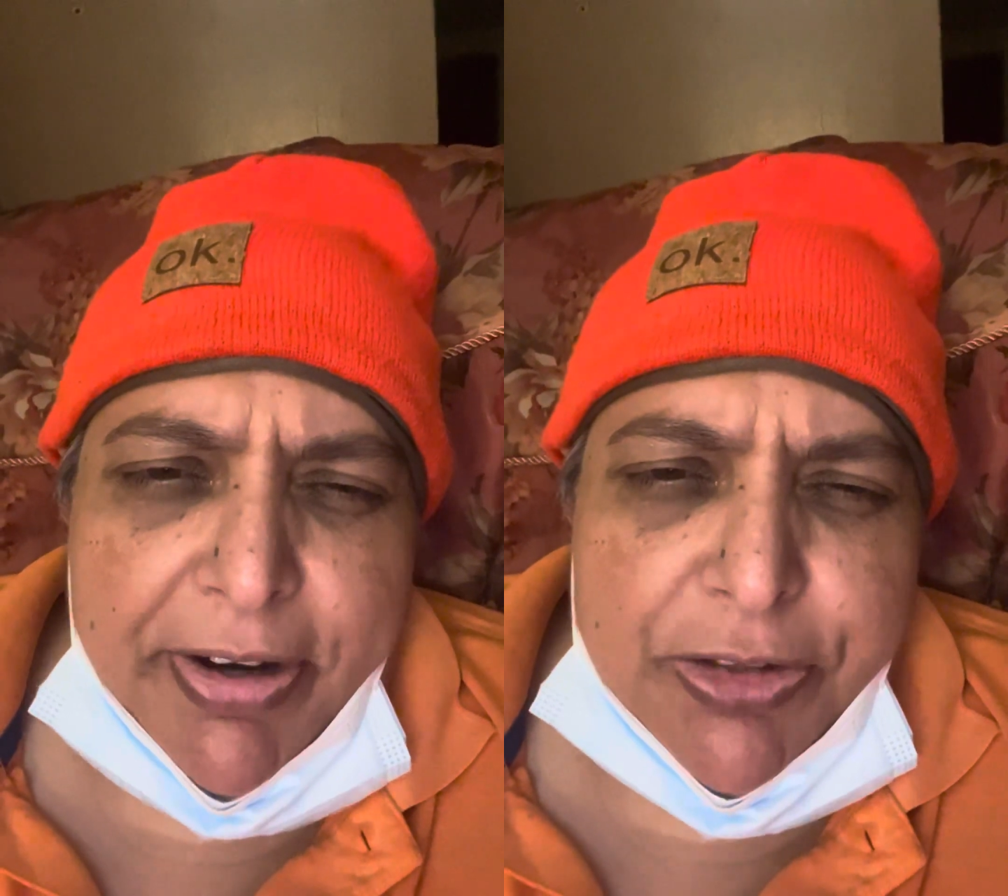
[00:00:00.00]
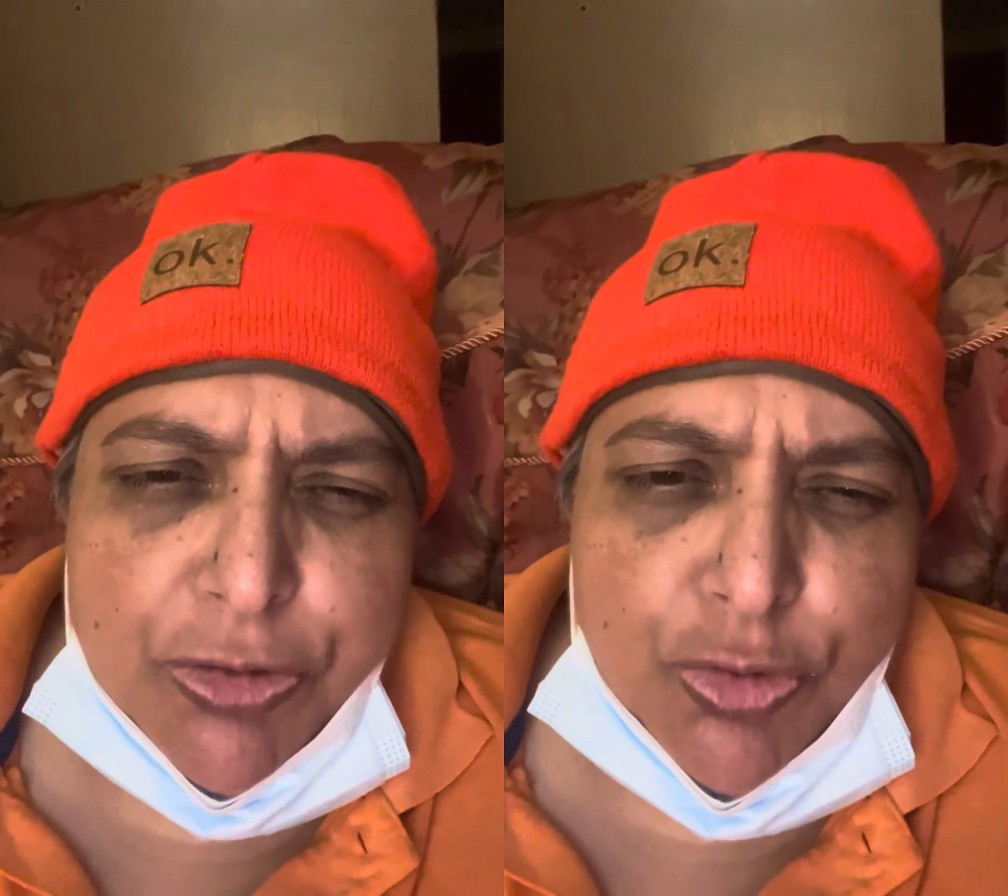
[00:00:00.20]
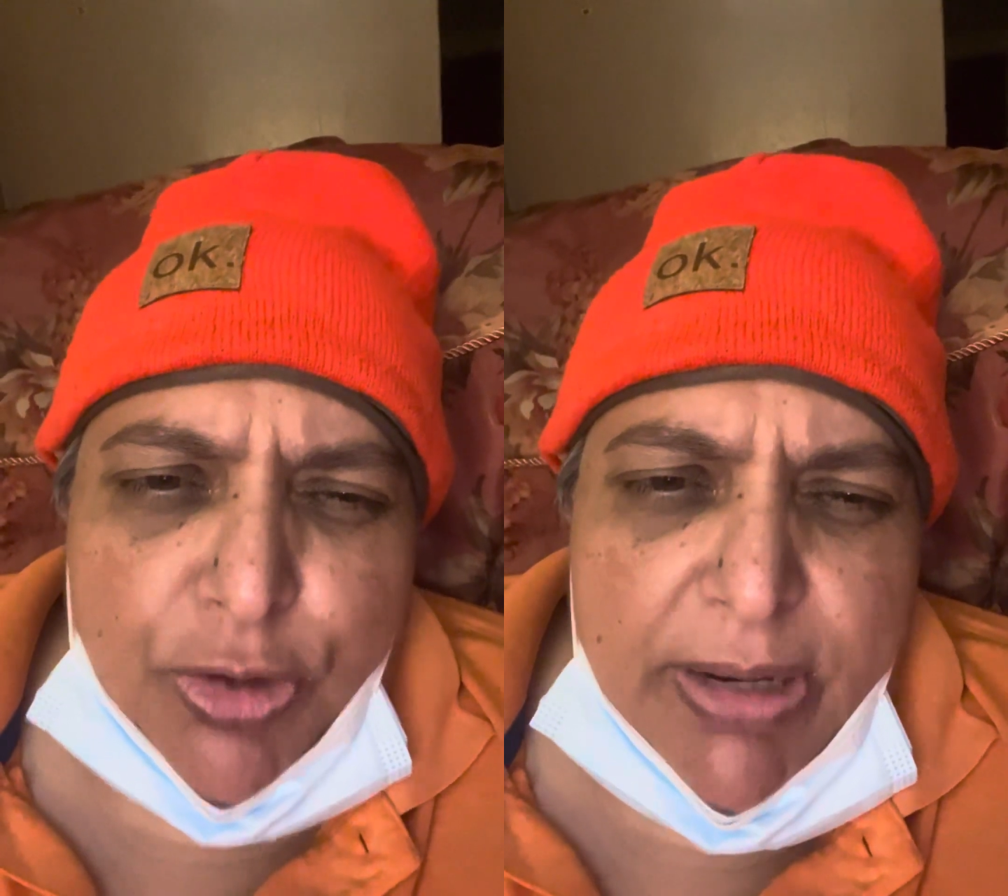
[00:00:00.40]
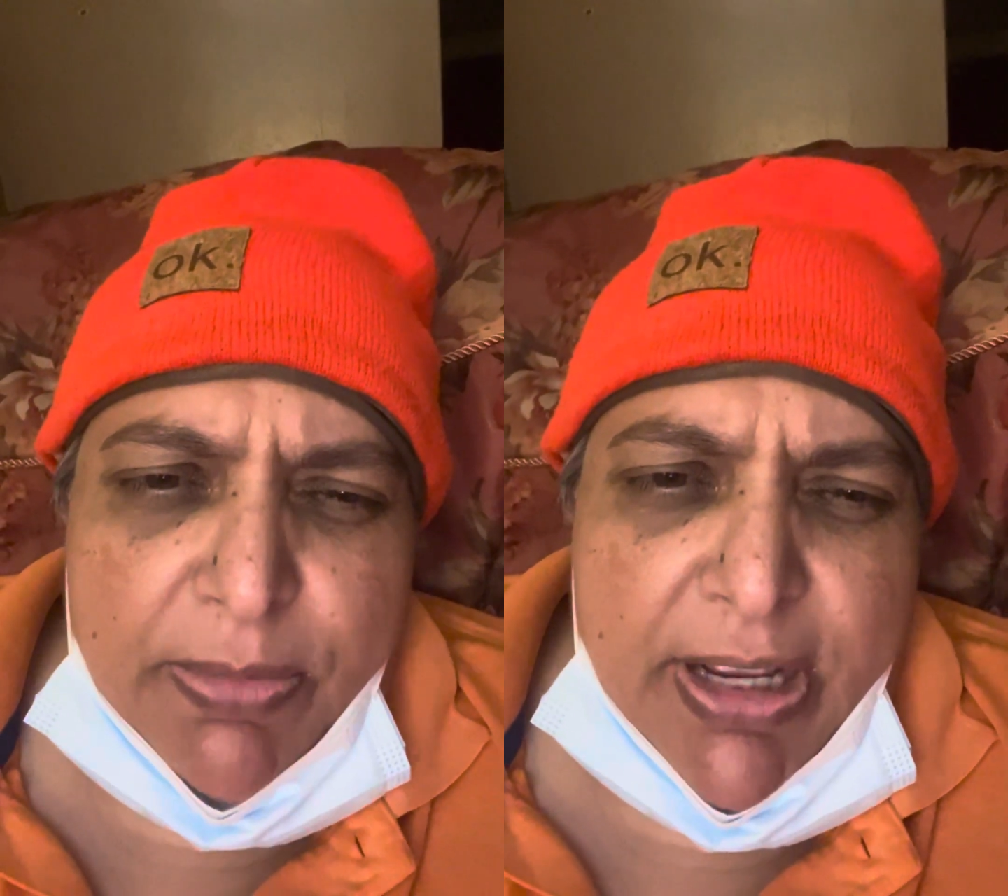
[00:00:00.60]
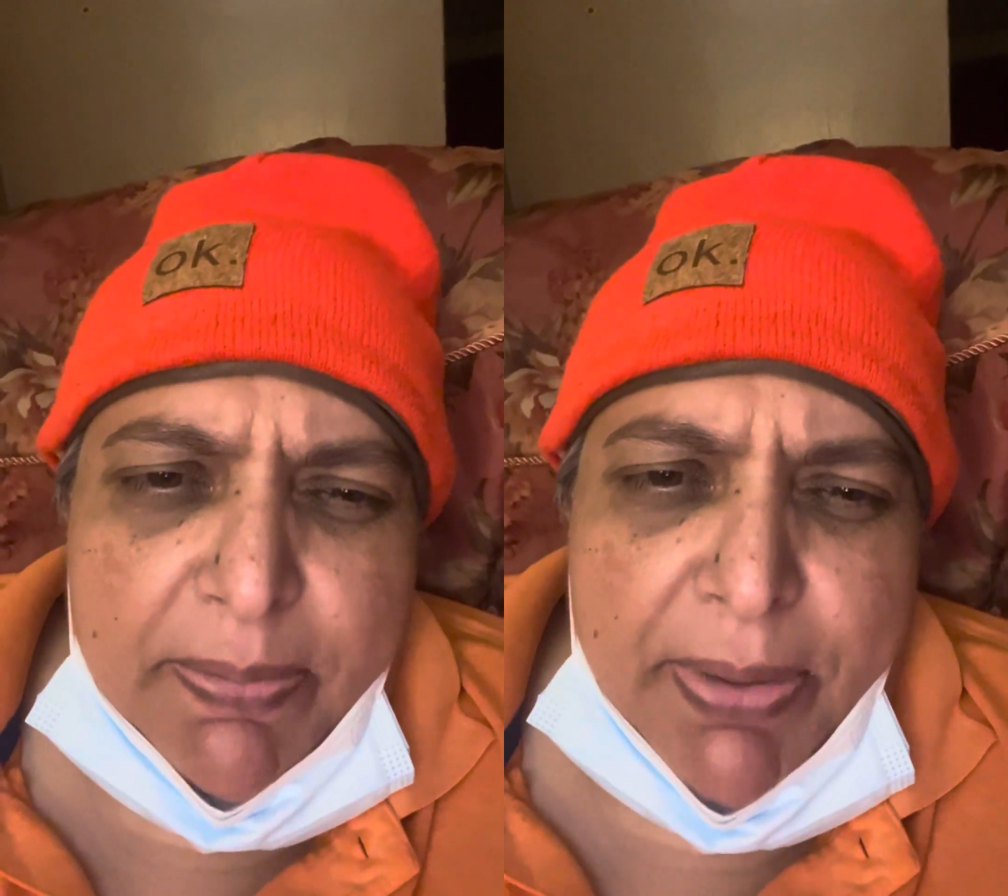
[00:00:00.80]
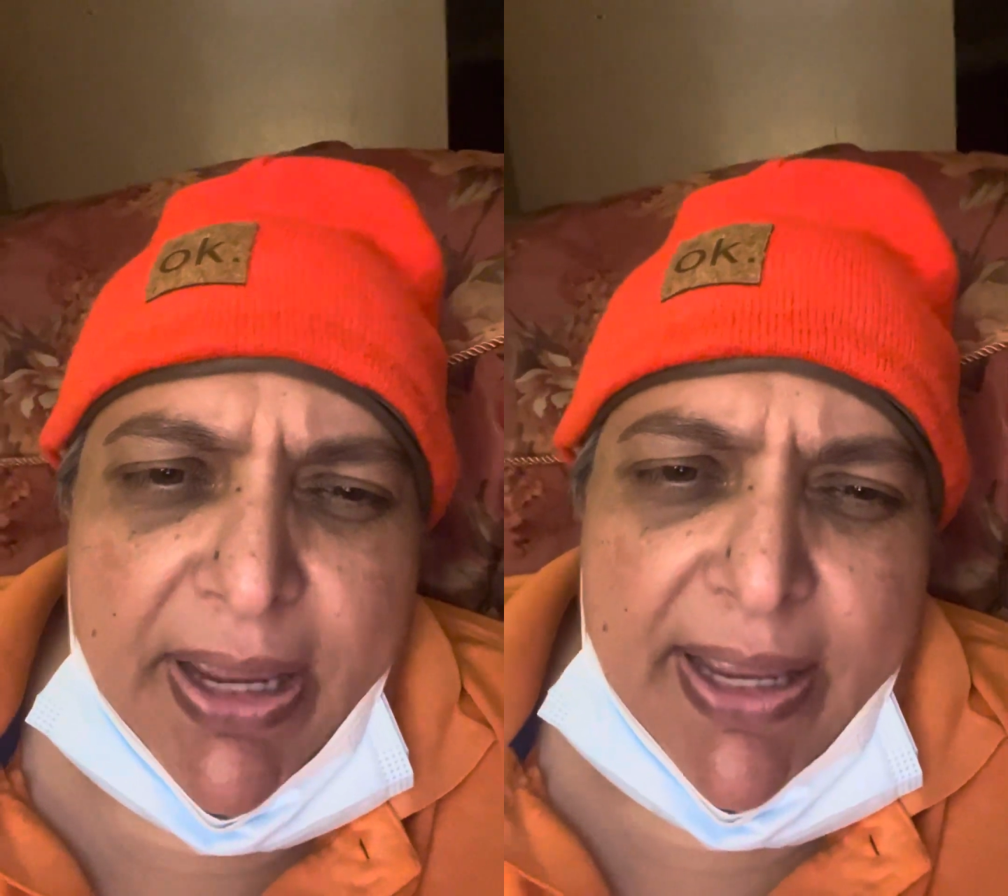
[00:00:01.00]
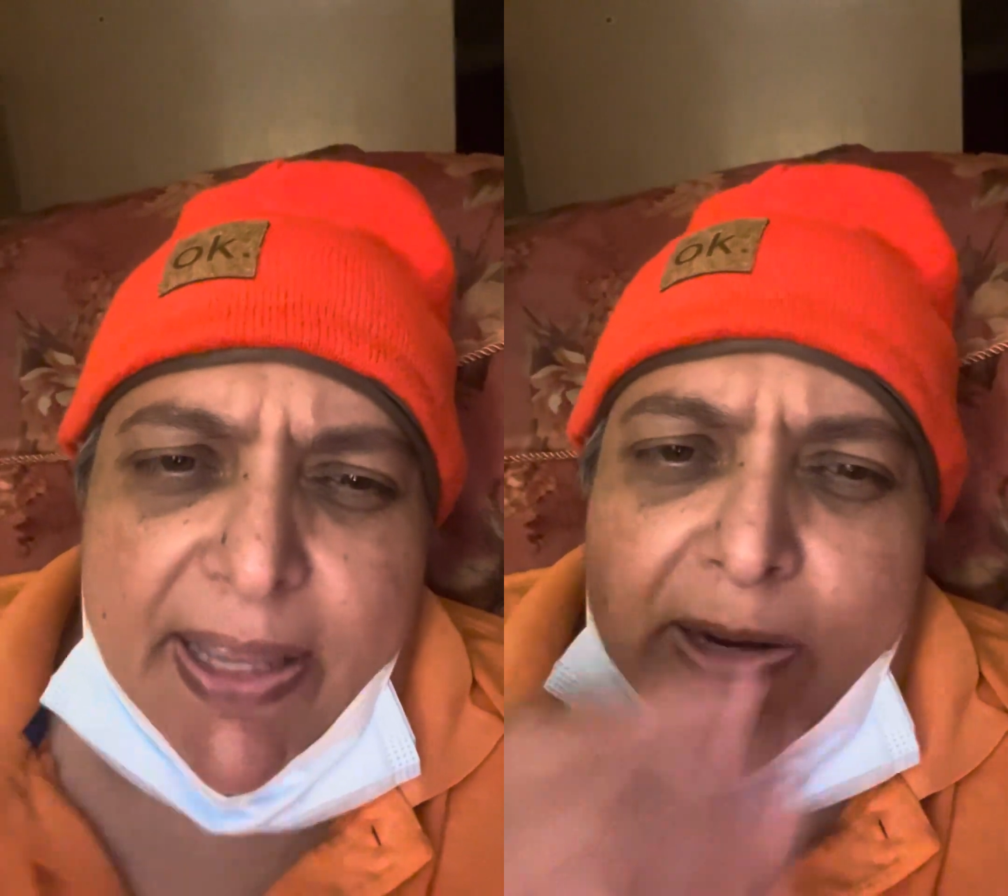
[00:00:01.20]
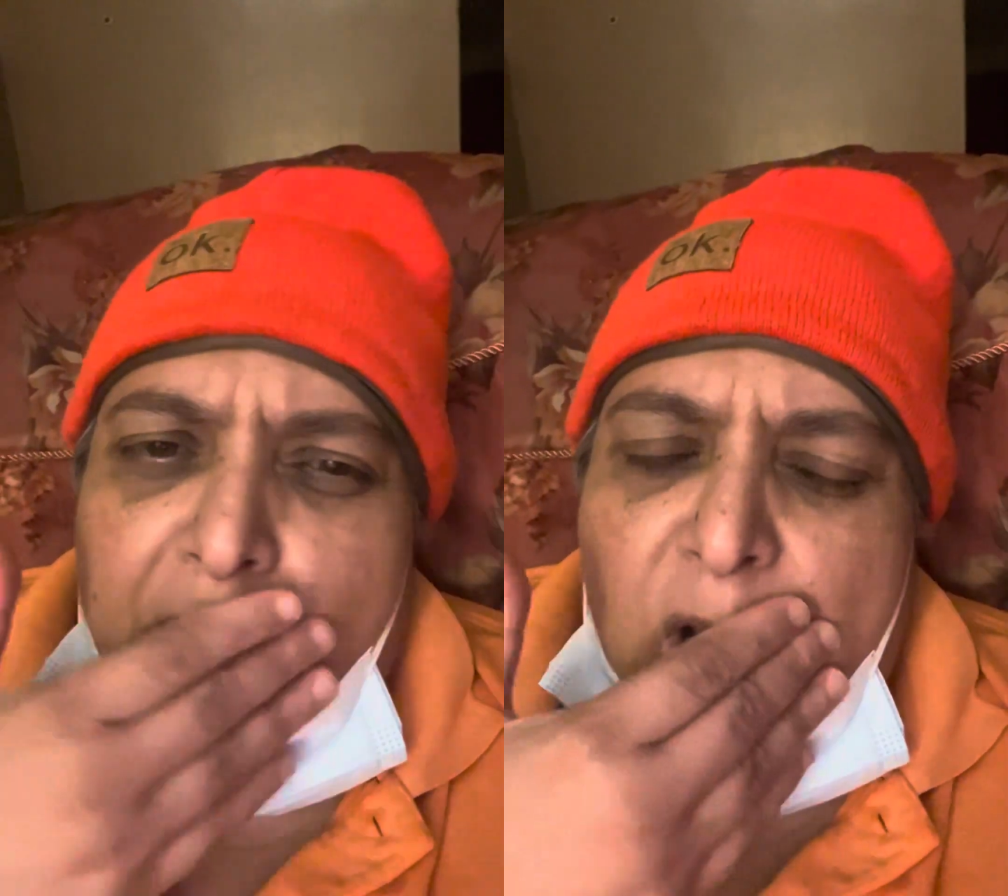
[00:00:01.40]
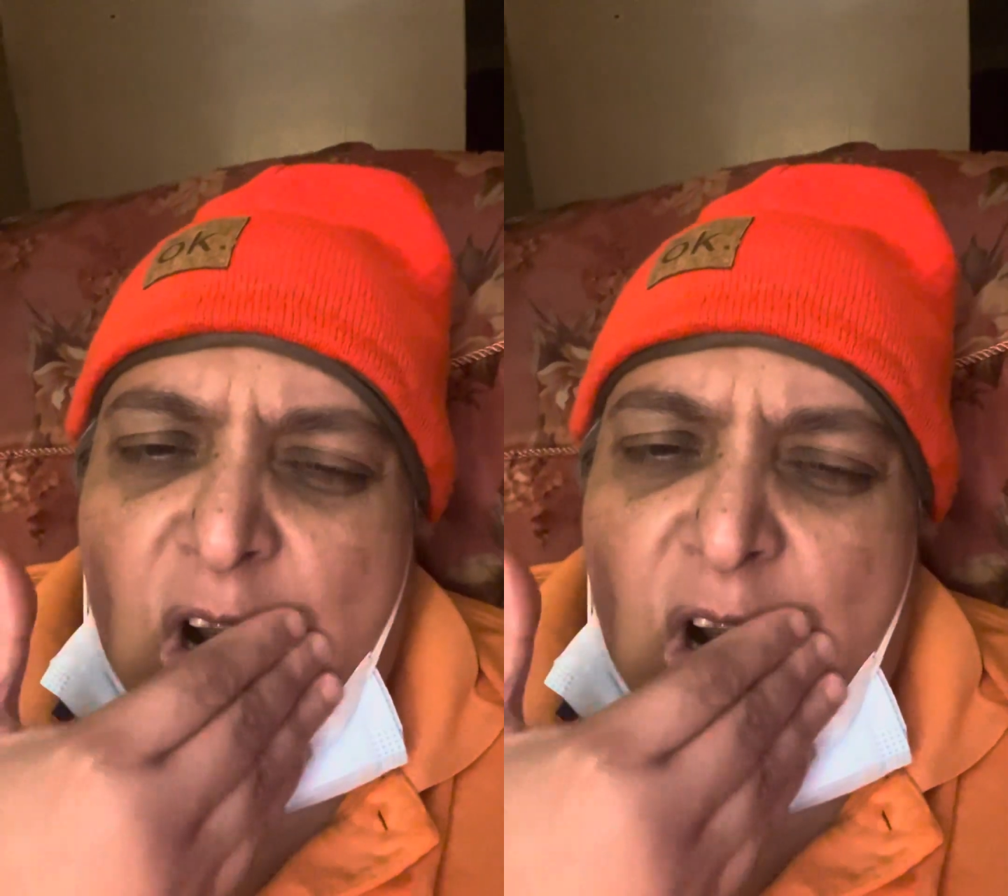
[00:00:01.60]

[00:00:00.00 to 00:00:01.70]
extremely bad,